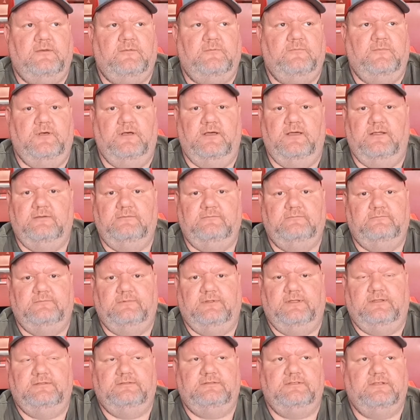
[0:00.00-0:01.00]
But
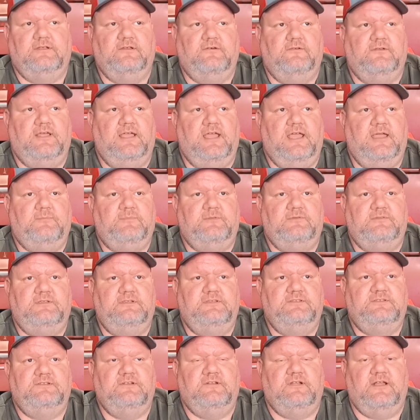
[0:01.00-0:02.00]
is it gonna happen
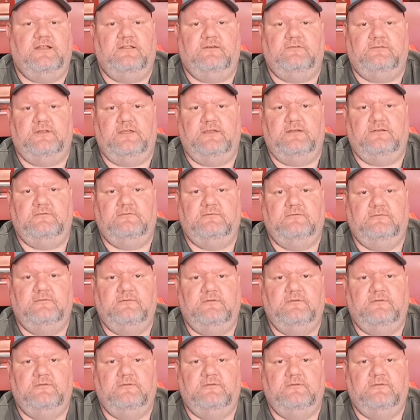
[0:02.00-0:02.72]
this year? I don't know.